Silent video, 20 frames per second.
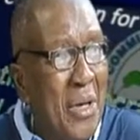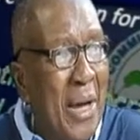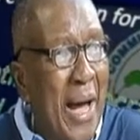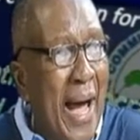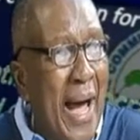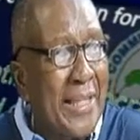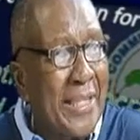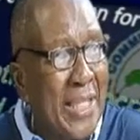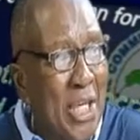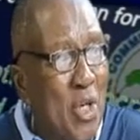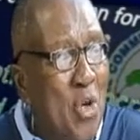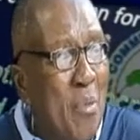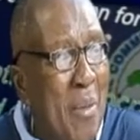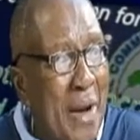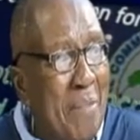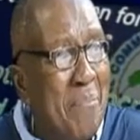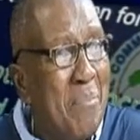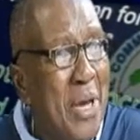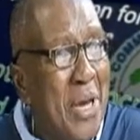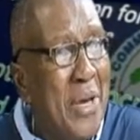As a
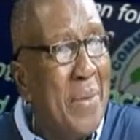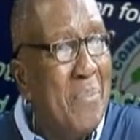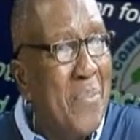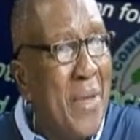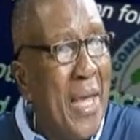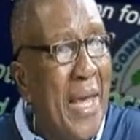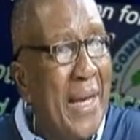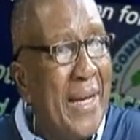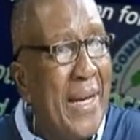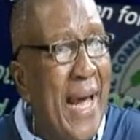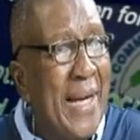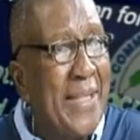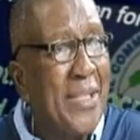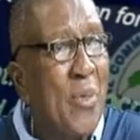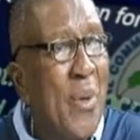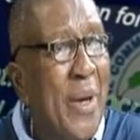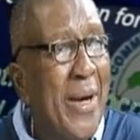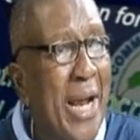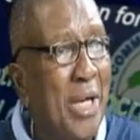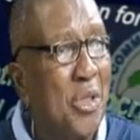human being, now it's
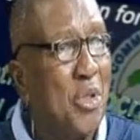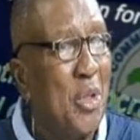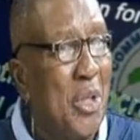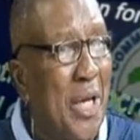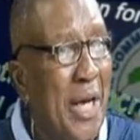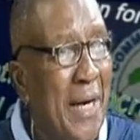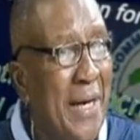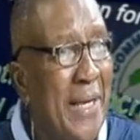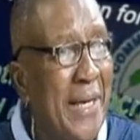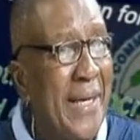rational.